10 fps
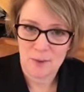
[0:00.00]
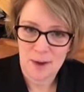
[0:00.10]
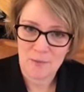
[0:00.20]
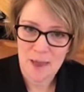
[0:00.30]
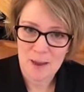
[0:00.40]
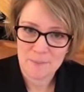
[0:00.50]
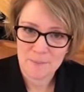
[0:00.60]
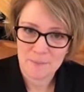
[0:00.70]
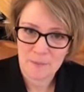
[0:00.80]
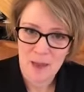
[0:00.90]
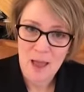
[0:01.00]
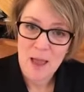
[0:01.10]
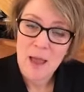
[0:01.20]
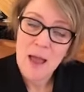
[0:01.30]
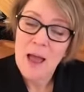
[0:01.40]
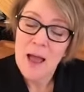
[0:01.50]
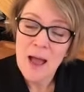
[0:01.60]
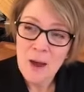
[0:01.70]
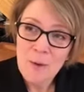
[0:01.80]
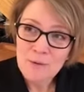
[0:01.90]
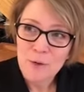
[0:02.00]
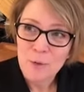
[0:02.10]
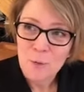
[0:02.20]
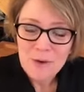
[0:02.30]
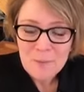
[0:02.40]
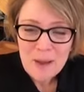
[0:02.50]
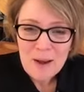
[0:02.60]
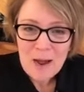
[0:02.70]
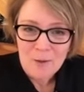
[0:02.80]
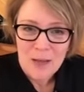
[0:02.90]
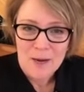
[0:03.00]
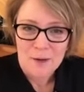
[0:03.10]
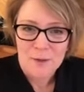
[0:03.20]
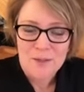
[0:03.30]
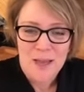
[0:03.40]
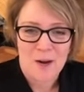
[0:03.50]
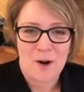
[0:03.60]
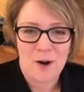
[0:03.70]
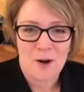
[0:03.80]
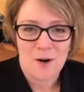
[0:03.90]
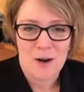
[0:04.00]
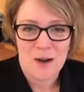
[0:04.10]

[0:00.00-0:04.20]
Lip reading: around that. However, what about outliers that are